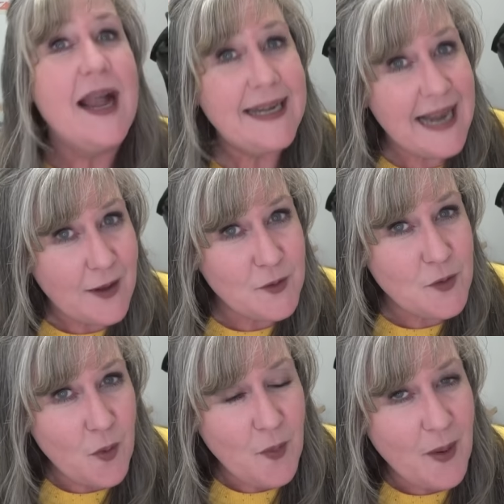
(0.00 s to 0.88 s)
Now you
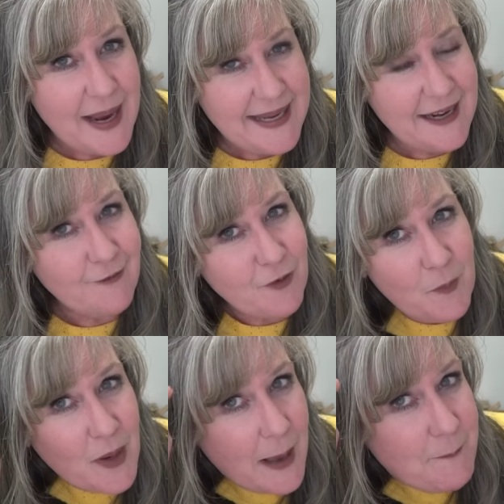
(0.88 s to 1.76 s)
know where I get it
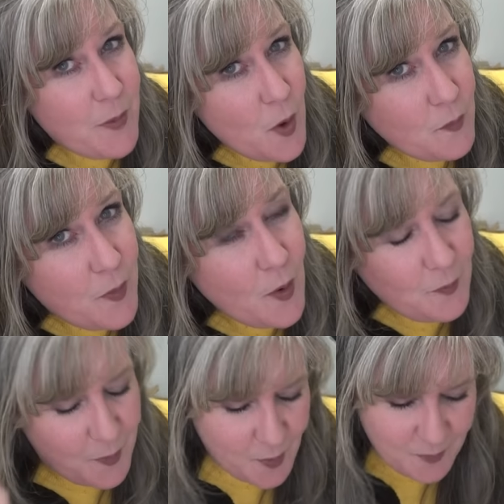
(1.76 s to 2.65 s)
from when I poke,
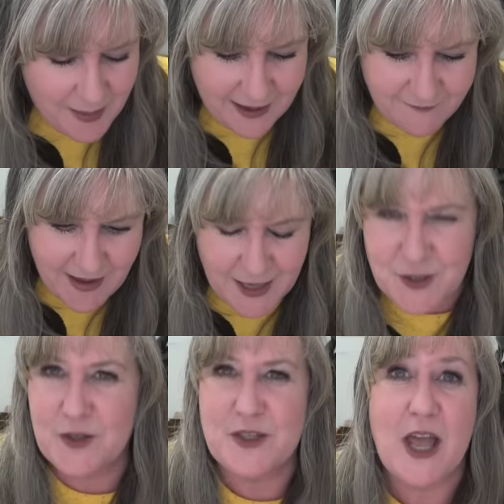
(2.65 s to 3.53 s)
poke, poke
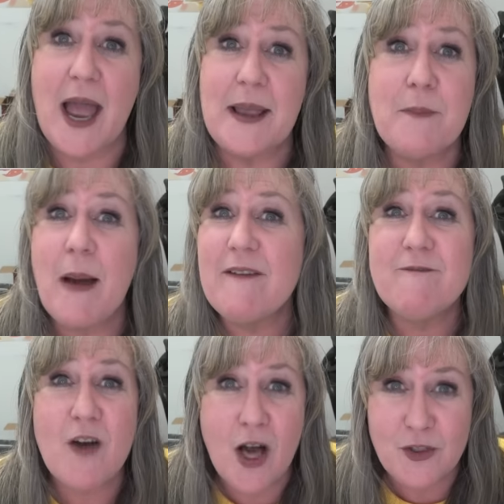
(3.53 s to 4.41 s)
manufacturers. I am my
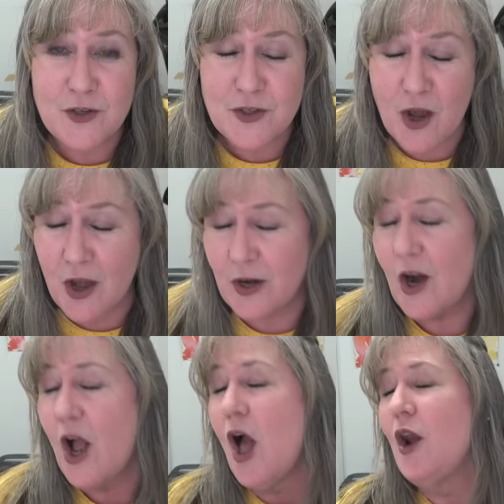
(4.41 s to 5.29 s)
father's
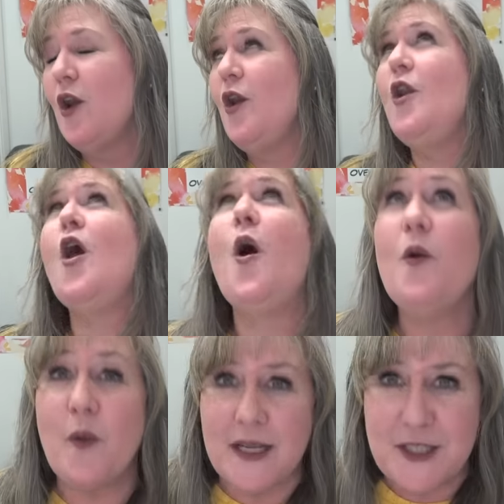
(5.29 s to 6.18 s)
daughter,
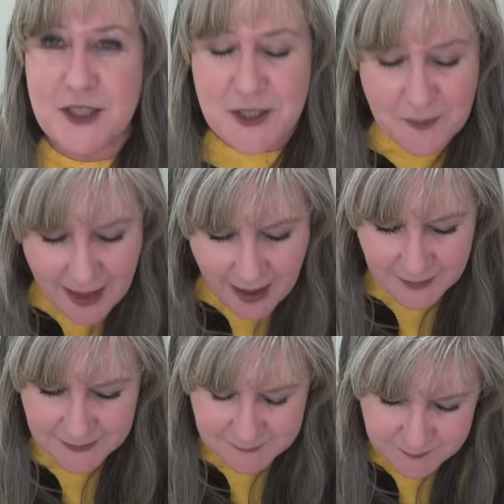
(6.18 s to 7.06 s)
no questions about
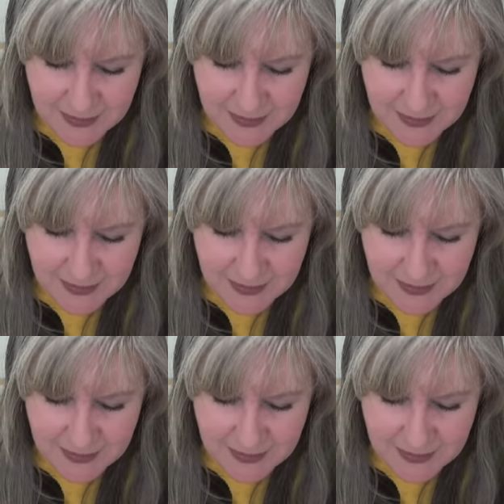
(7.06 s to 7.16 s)
it.